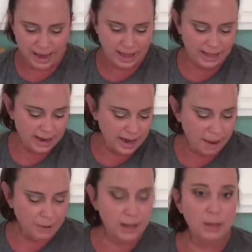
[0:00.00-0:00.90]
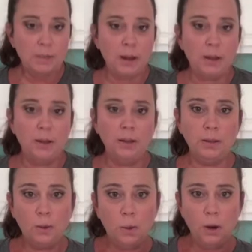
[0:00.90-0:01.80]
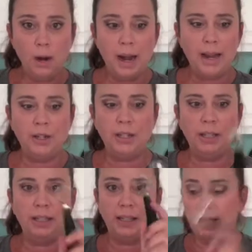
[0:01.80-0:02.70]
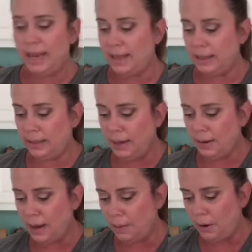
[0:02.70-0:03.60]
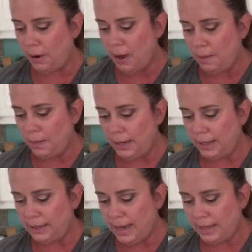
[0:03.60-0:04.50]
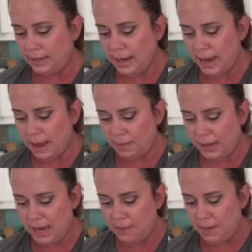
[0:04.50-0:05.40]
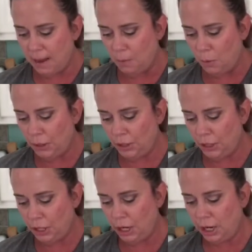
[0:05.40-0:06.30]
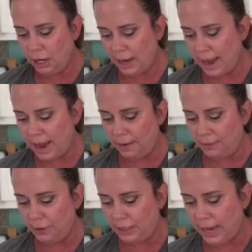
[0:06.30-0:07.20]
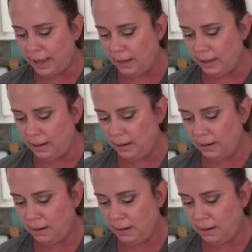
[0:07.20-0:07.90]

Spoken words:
And then I'm going to use my cook's core and just seed this cucumber, because that's going to help keep that moisture out of your salad.